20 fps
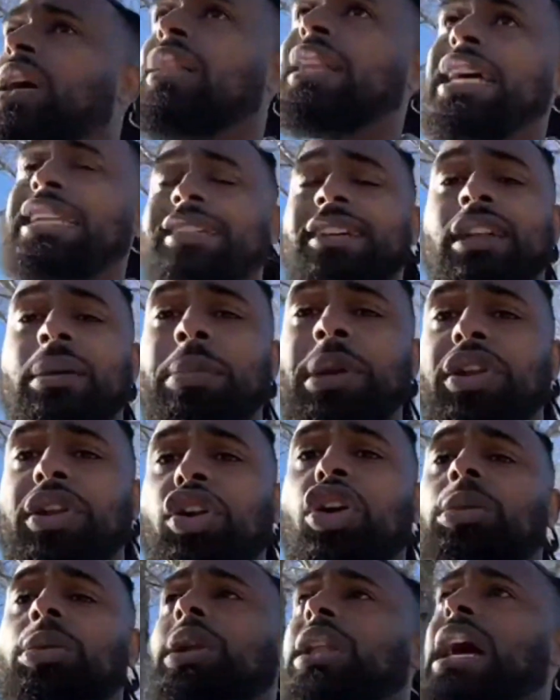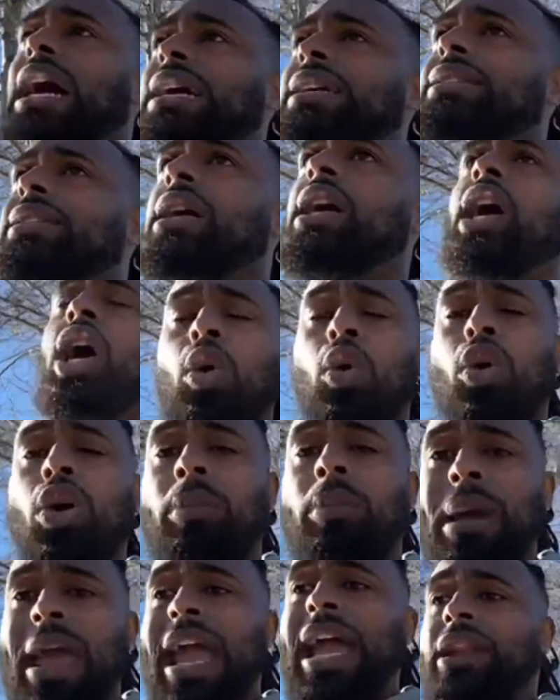That's gonna be normalized. Or
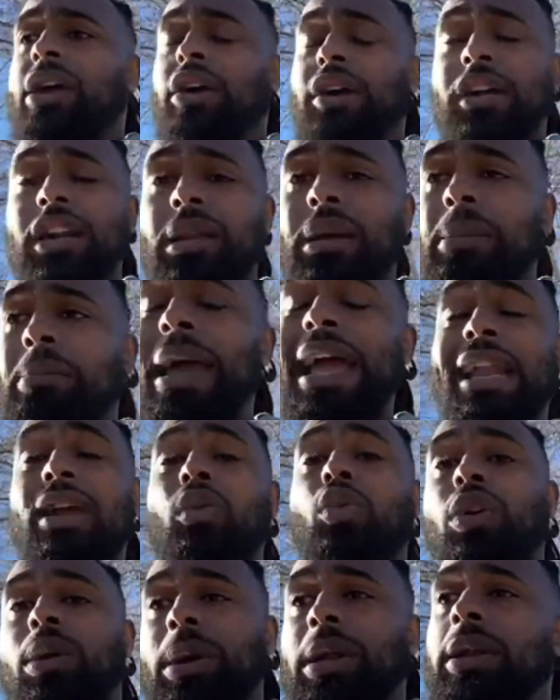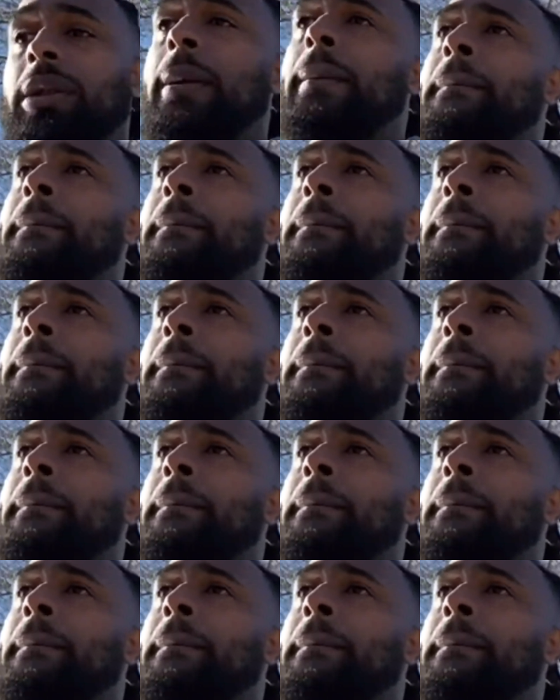man, or man and woman